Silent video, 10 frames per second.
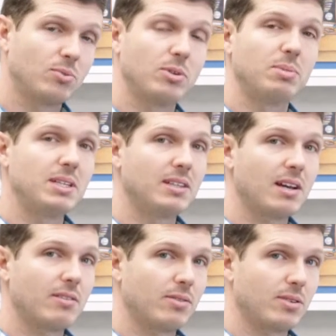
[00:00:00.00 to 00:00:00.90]
would be
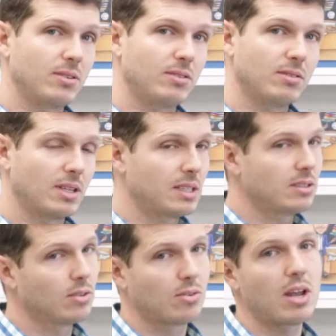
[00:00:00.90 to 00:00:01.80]
there for you. It's
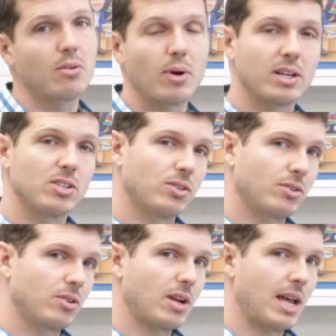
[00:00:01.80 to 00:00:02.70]
a great way to show
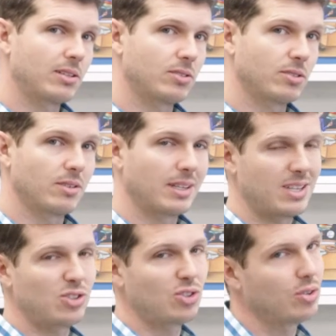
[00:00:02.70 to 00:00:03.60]
your answer
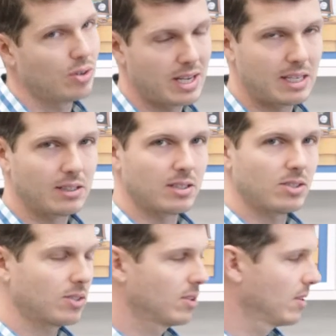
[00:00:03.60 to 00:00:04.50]
and show your
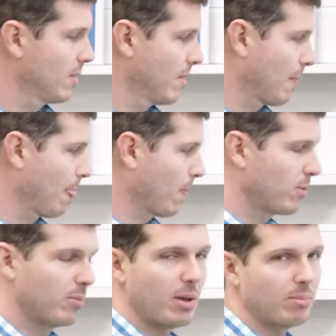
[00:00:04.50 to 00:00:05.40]
English.
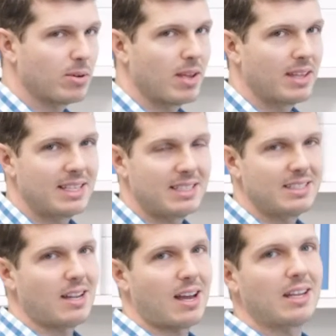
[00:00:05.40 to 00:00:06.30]
Remember, this
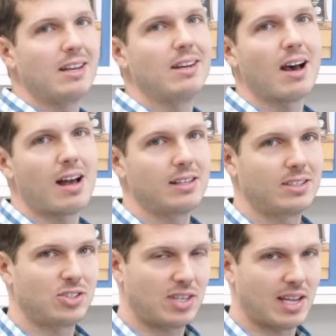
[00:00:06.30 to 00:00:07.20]
is not a
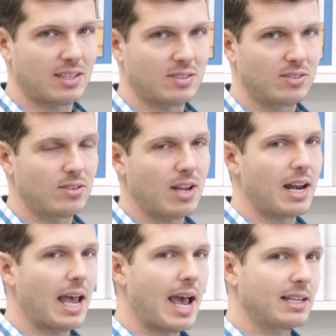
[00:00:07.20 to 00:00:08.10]
knowledge test. They're
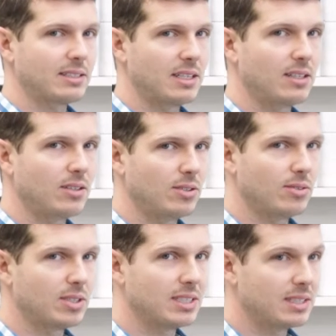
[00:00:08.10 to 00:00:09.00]
not asking you
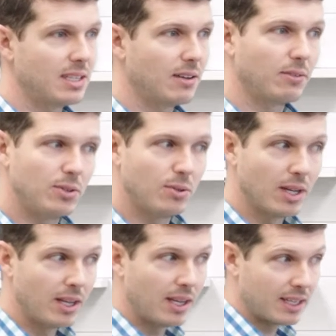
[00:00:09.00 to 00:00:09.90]
to see if you
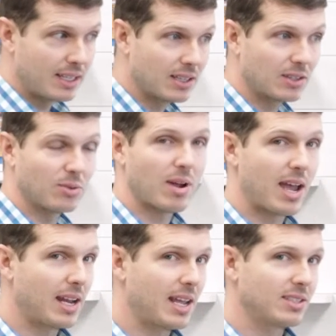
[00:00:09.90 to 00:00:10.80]
get the
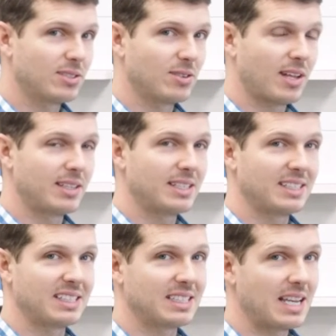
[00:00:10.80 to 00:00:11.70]
right answer on this
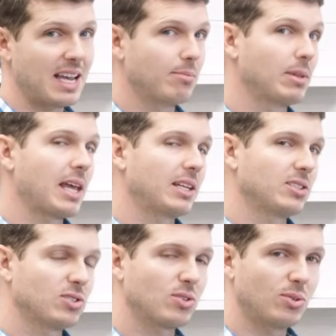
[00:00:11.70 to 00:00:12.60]
exam like in
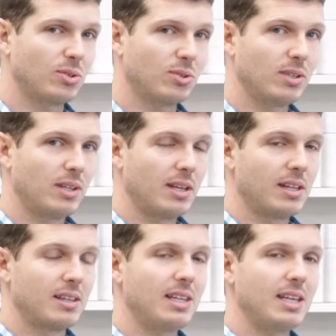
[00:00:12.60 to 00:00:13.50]
school.
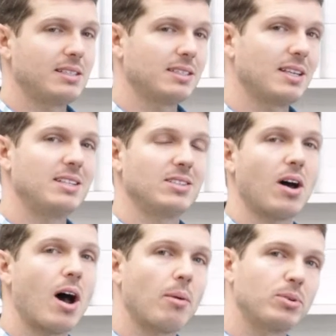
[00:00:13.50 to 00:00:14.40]
This is an
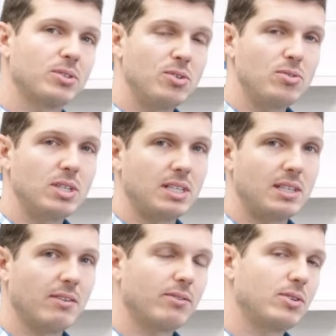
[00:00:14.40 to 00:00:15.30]

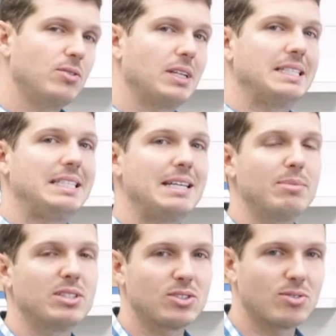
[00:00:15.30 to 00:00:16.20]
opportunity for you to
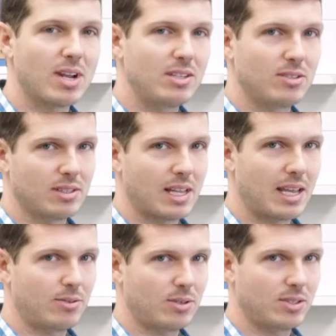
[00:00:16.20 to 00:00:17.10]
demonstrate your
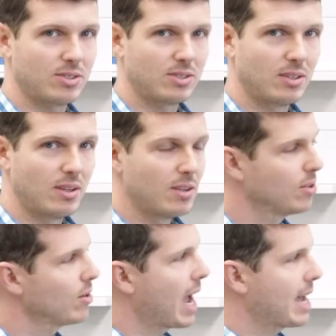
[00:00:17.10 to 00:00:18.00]
language.
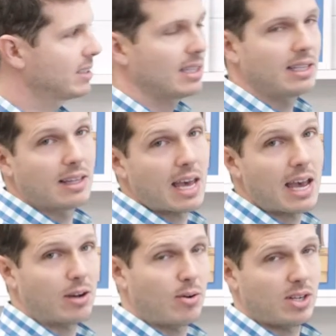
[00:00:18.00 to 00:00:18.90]
They're asking
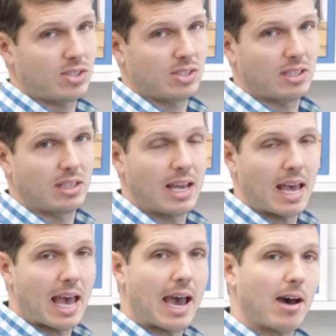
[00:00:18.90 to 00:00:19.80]
that question,
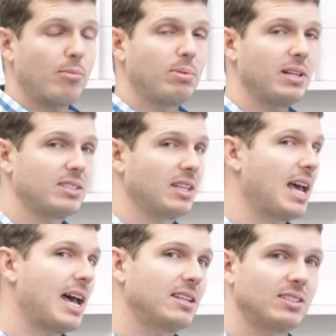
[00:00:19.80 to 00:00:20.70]
how plus an
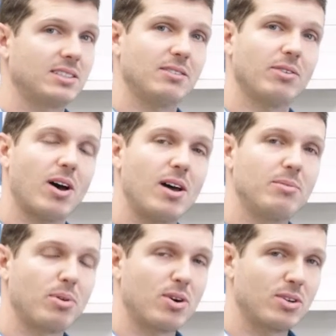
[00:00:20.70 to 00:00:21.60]
adjective on
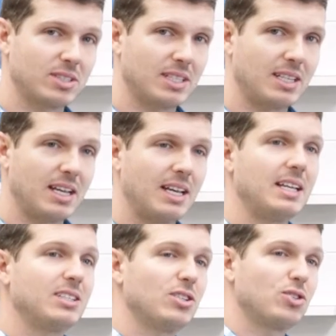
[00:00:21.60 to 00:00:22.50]
person,
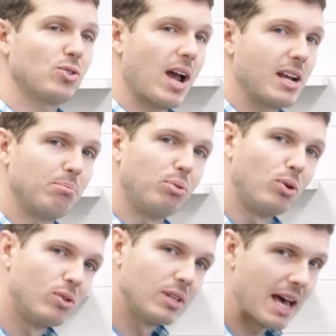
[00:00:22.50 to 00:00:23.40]
to try to
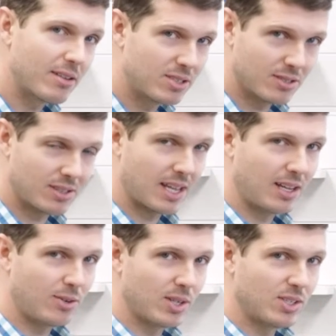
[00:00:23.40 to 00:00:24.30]
pull out your
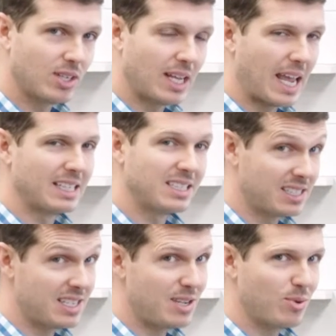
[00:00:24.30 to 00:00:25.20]
language and
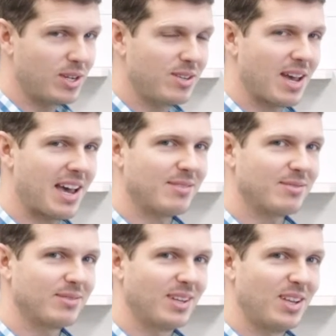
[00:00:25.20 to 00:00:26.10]
see what you have.
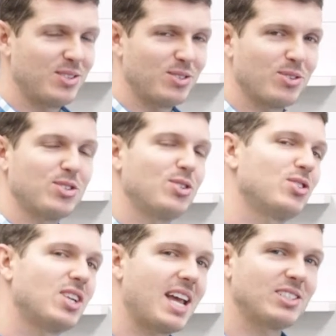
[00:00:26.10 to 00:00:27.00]
So it's your
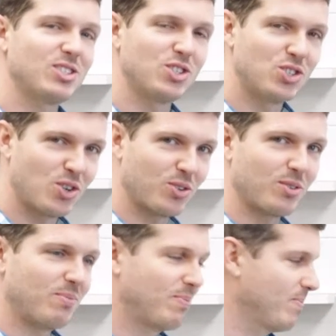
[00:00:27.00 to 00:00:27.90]
chance to show them.